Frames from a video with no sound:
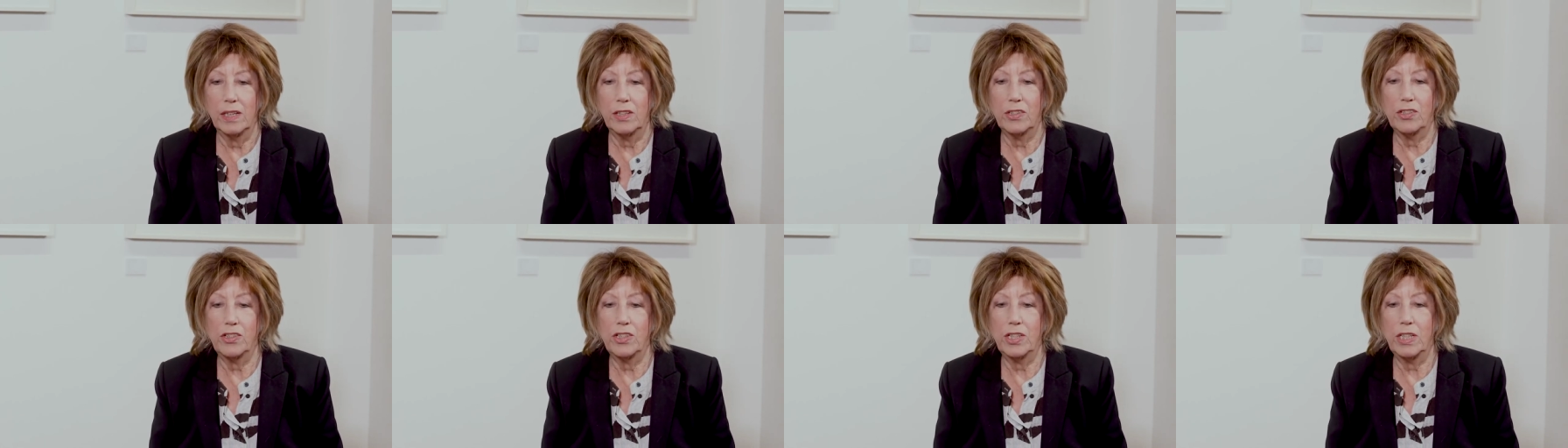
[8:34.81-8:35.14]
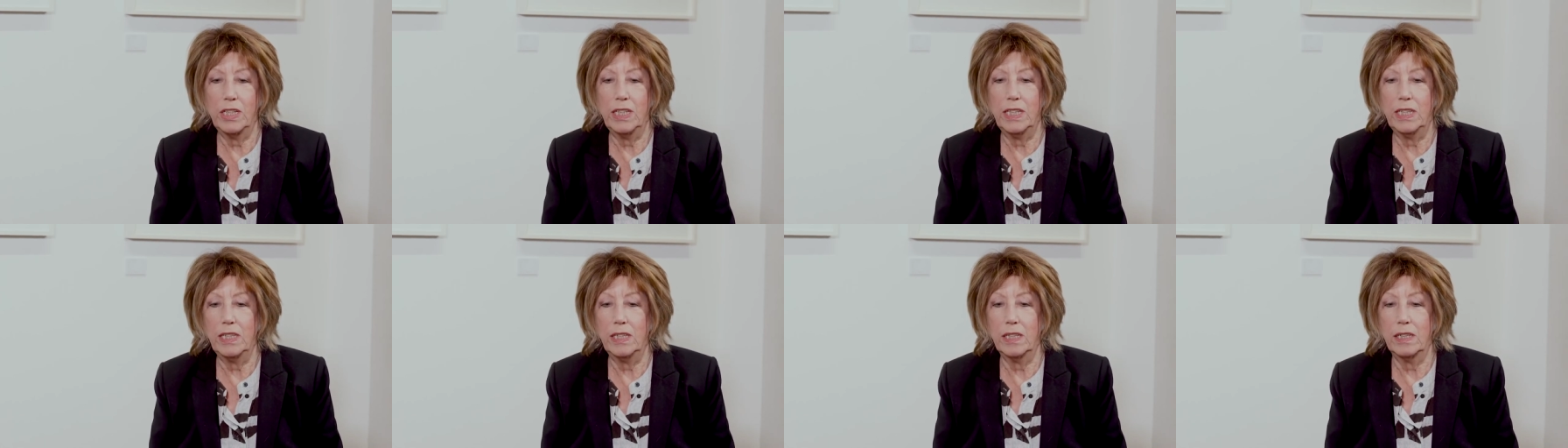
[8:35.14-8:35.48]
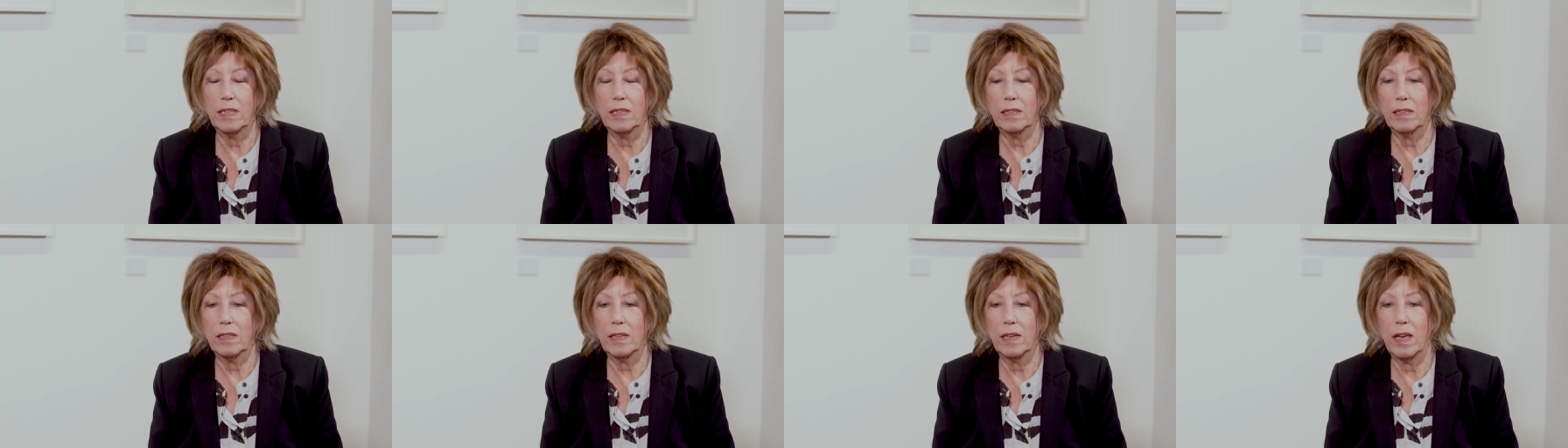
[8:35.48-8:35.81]
she
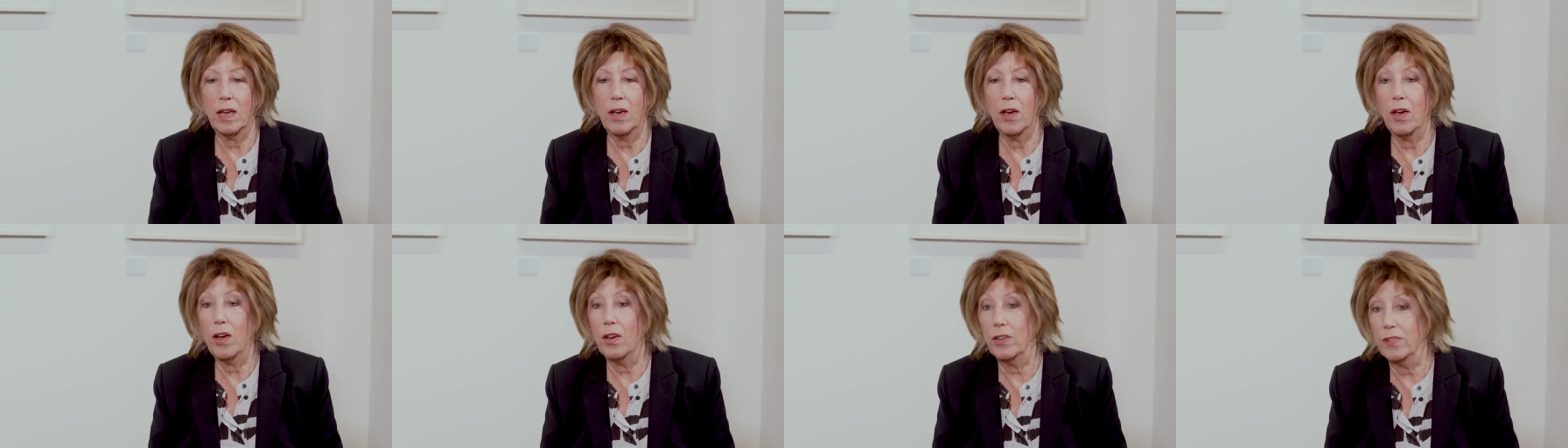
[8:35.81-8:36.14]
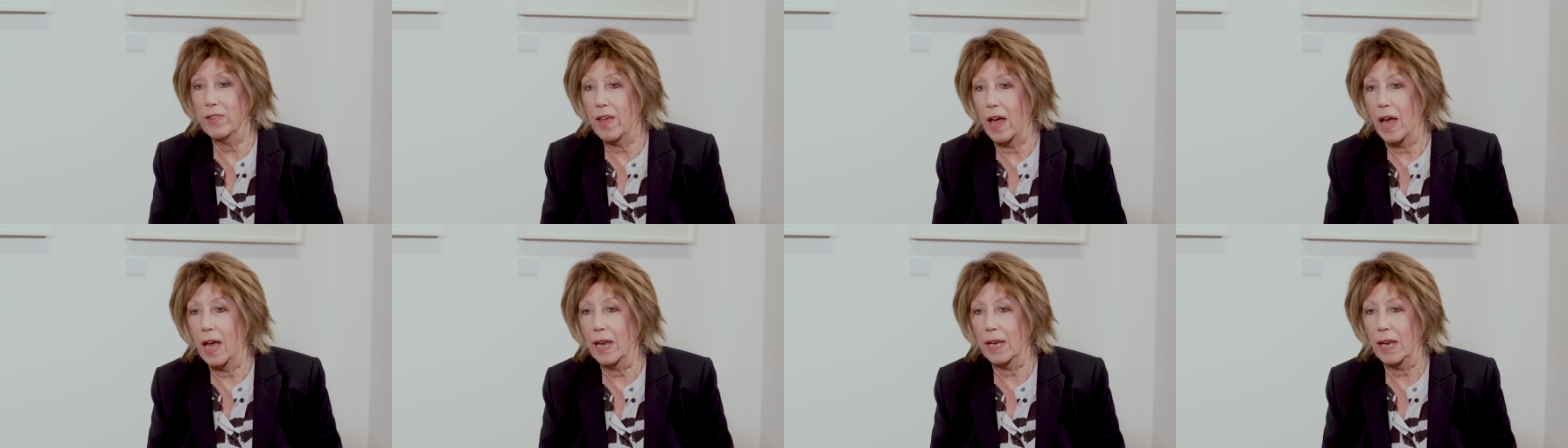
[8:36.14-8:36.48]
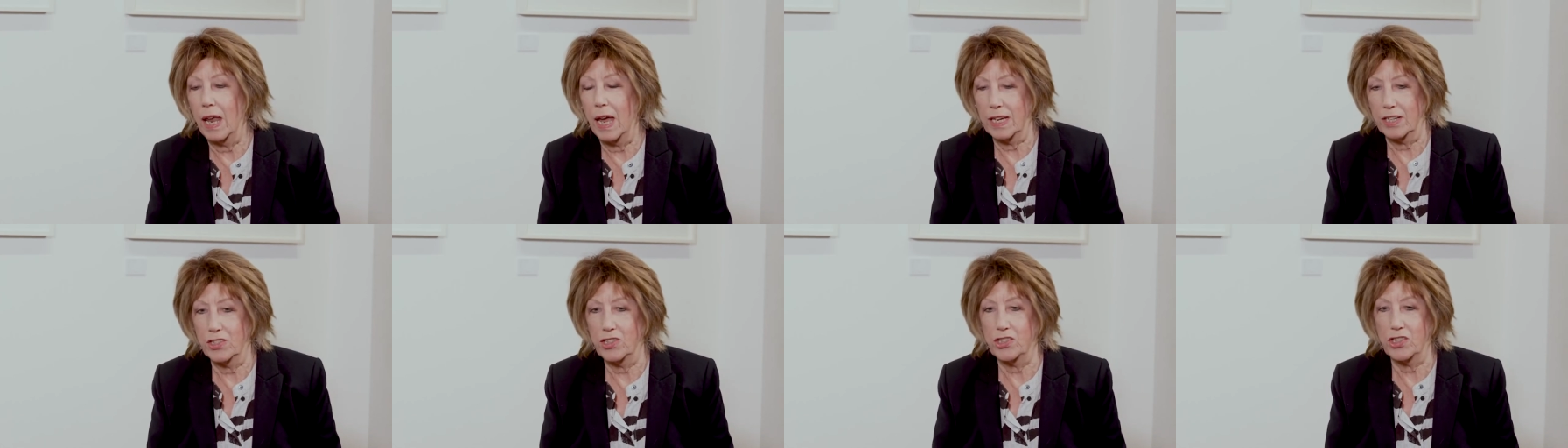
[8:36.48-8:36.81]
heard that I
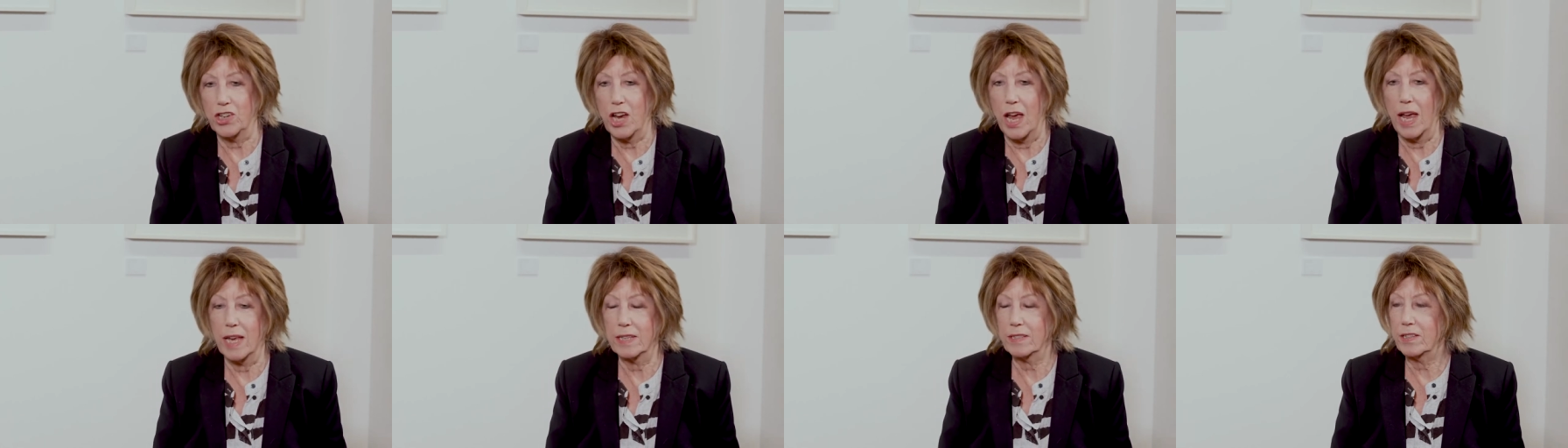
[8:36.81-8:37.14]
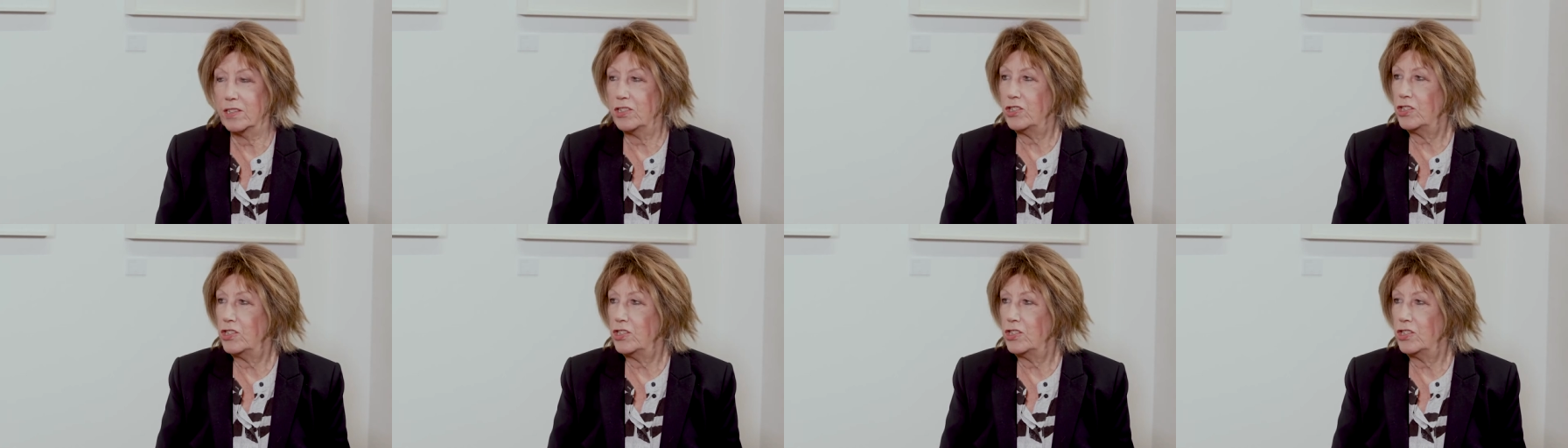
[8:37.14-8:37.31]
liked jazz,